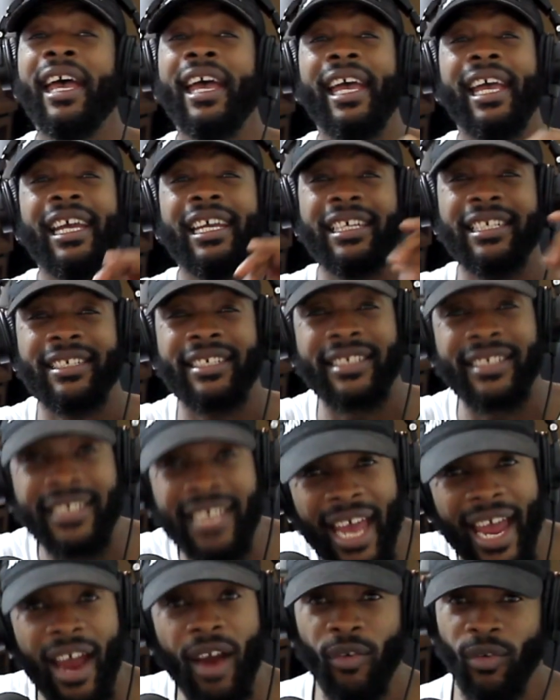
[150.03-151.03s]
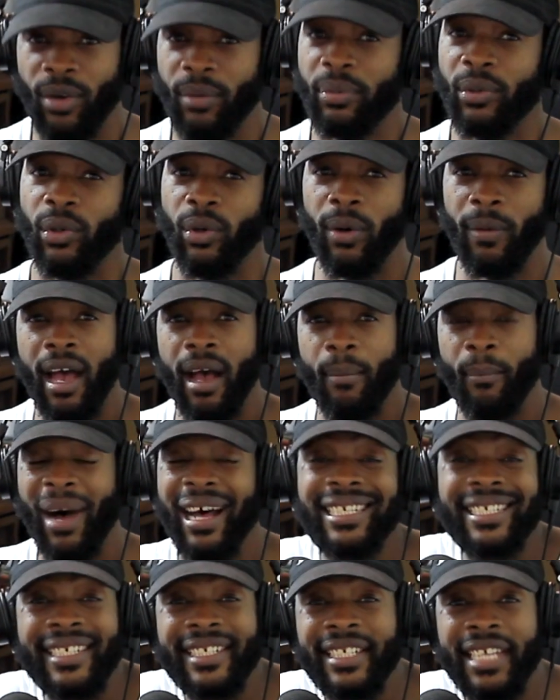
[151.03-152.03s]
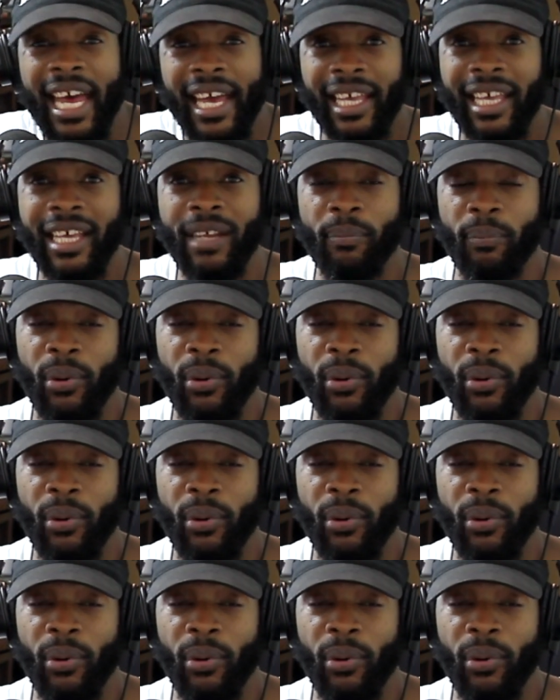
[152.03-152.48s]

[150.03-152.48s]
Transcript: It's terrible. My second